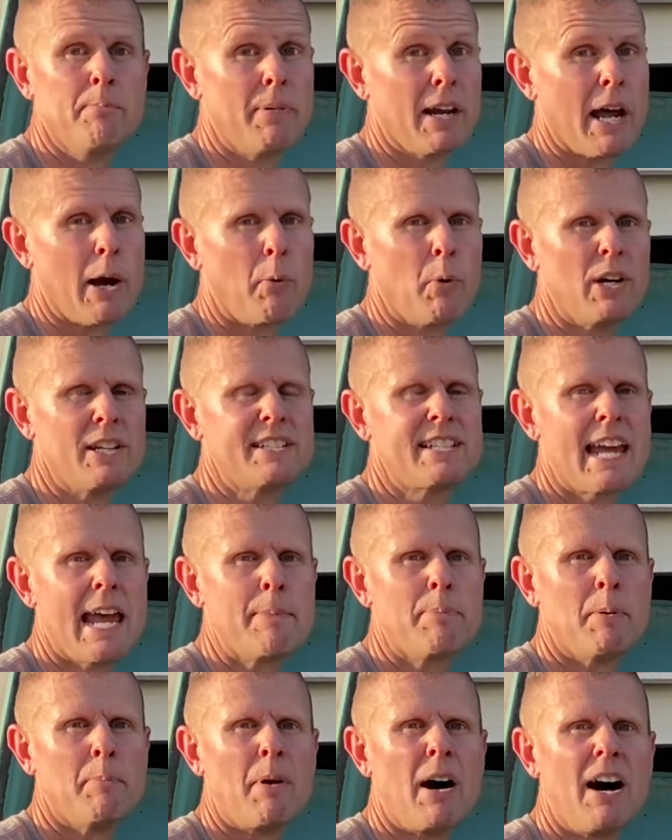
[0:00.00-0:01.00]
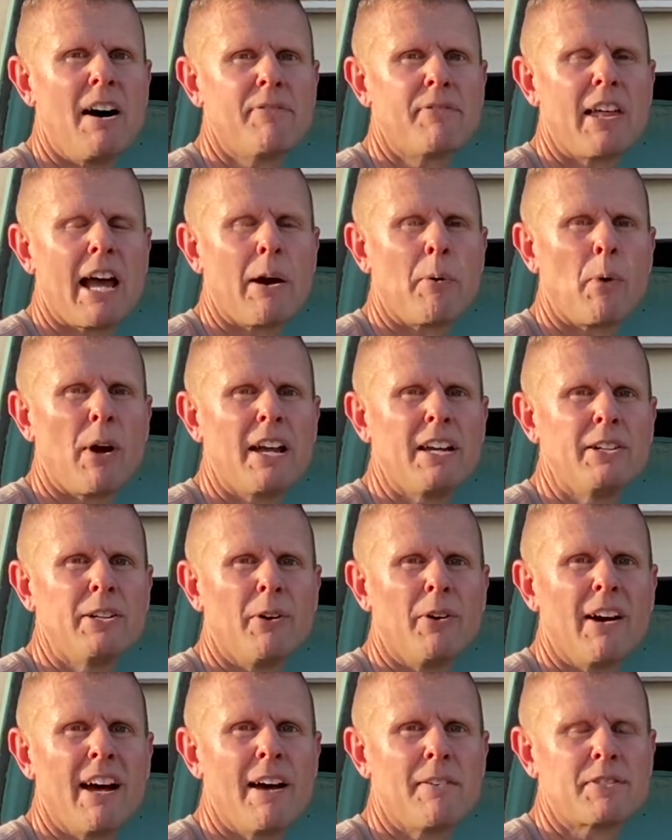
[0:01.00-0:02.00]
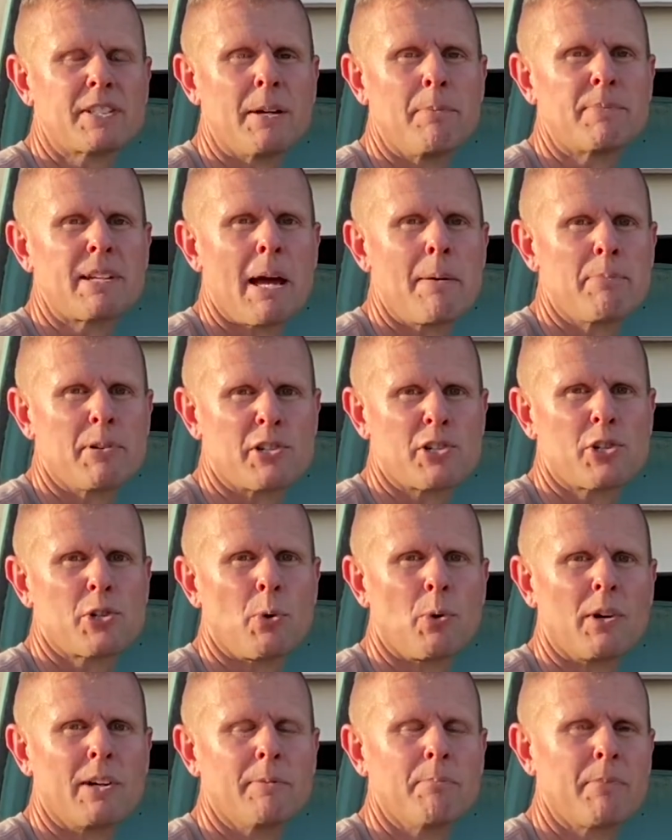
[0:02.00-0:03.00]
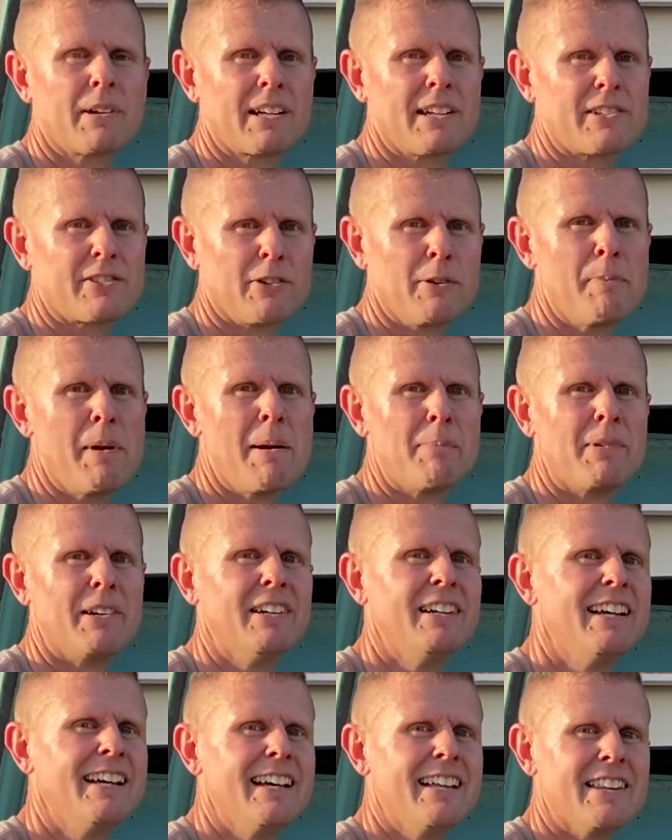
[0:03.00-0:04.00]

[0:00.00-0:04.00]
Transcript: But I would tape them off, that way you don't have some type of short, because remember,